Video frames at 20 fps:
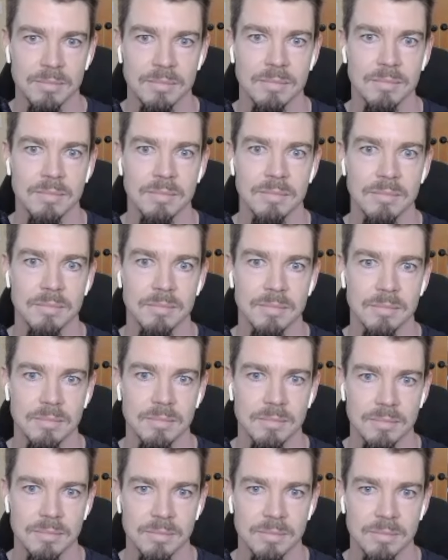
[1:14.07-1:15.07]

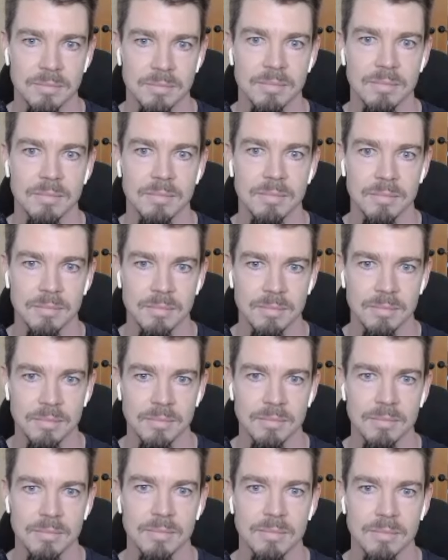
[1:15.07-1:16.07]

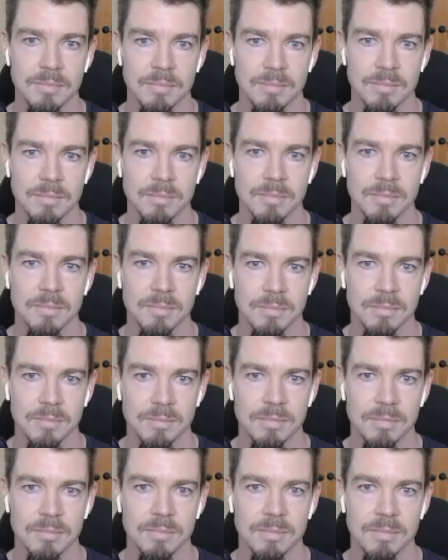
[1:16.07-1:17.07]

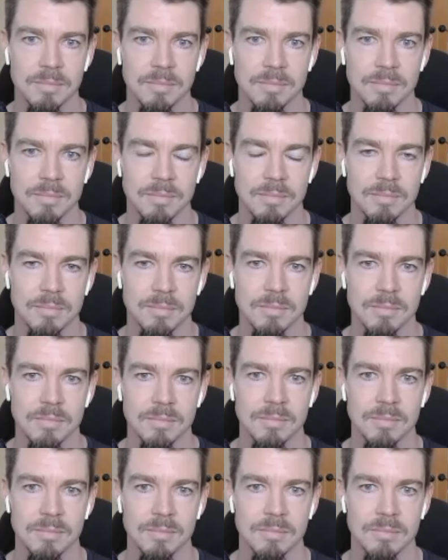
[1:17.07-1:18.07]

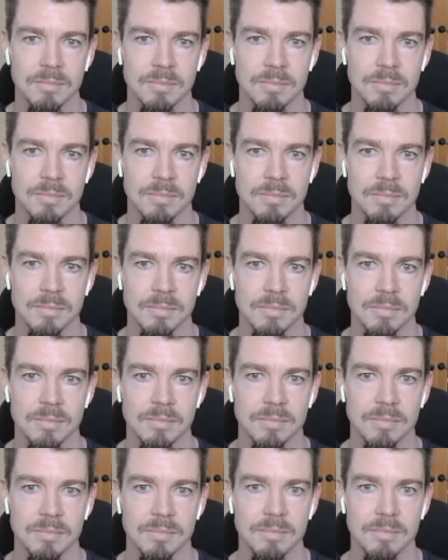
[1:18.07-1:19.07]

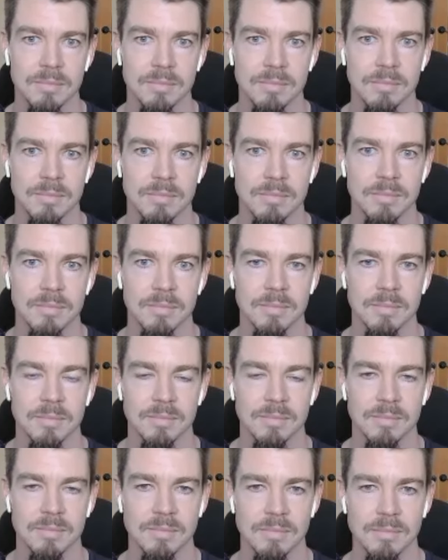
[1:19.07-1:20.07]

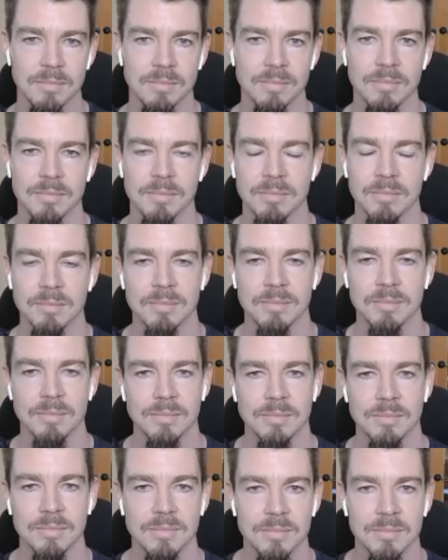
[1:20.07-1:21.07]

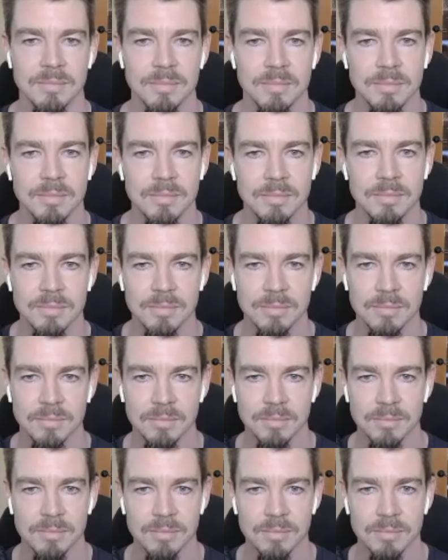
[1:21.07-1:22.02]
(not speaking)